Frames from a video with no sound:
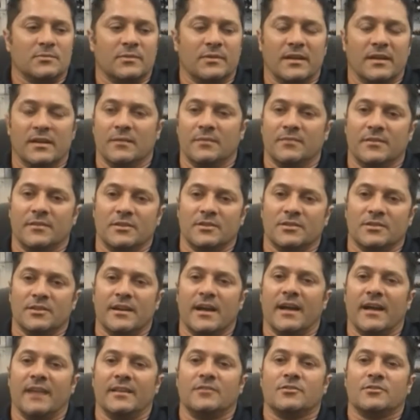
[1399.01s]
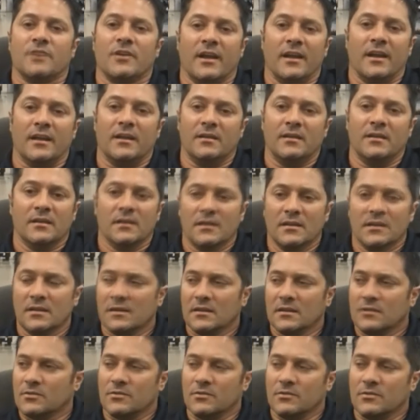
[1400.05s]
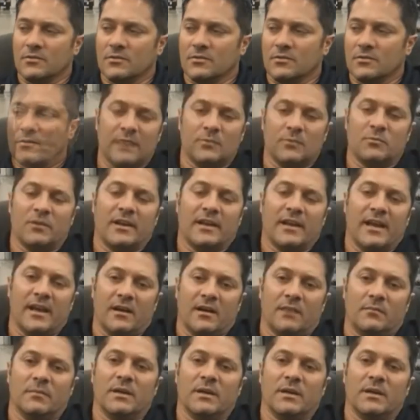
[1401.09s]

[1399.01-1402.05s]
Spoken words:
We end up finishing ninth. Tranny at the end went out,